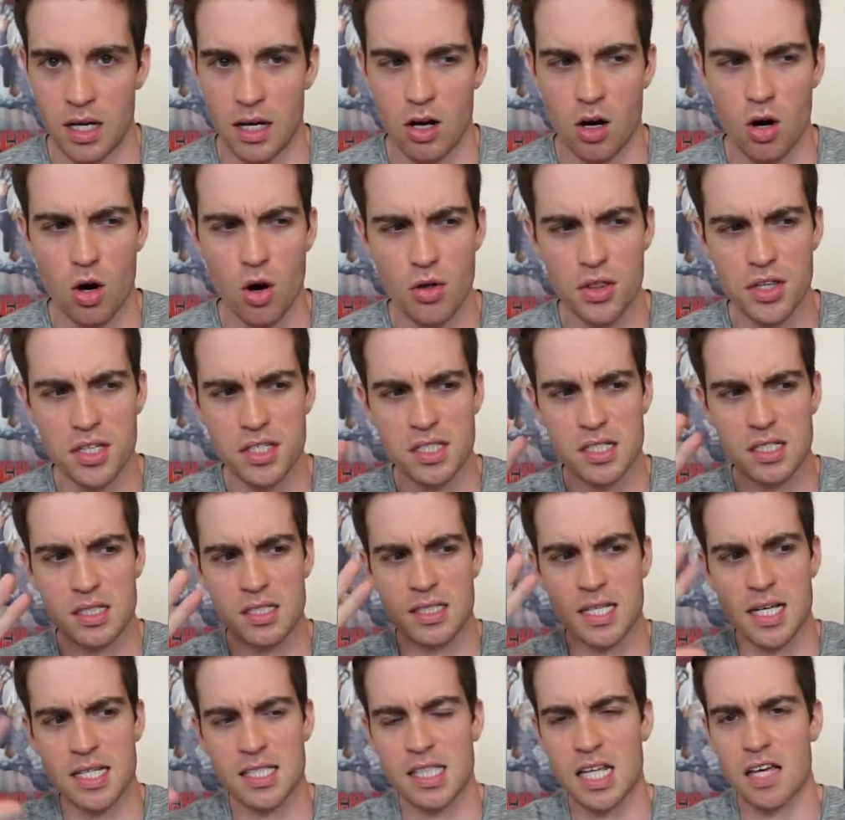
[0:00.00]
all the
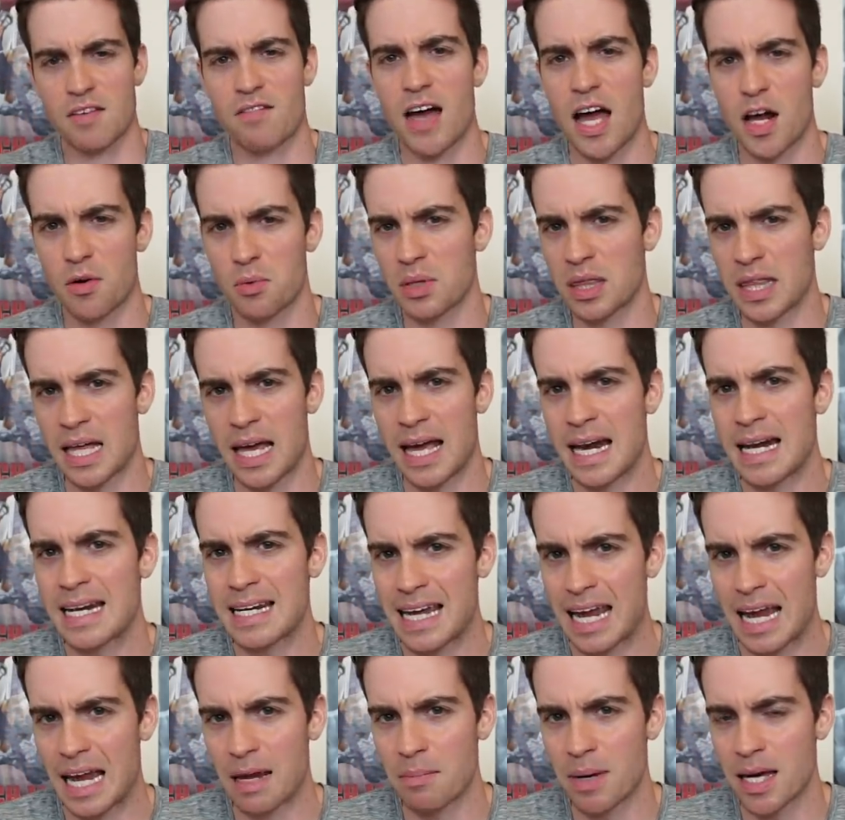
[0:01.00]
success they've had with
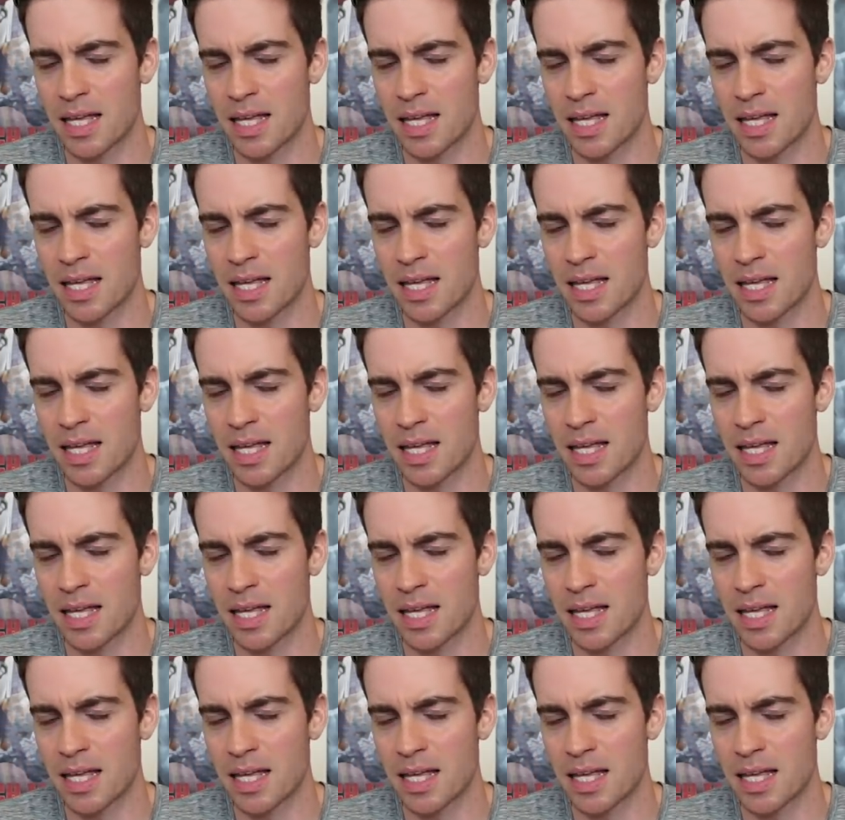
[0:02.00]
Endgame,